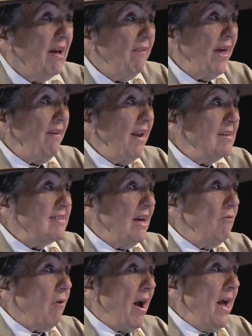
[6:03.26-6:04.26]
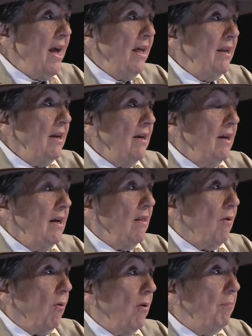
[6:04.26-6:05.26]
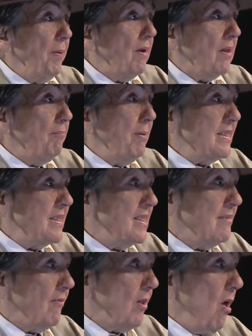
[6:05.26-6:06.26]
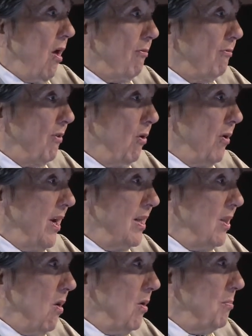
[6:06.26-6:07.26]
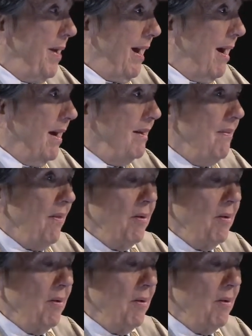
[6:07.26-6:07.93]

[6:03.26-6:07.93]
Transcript: And then as they ran, there would be pieces of cloth floating along behind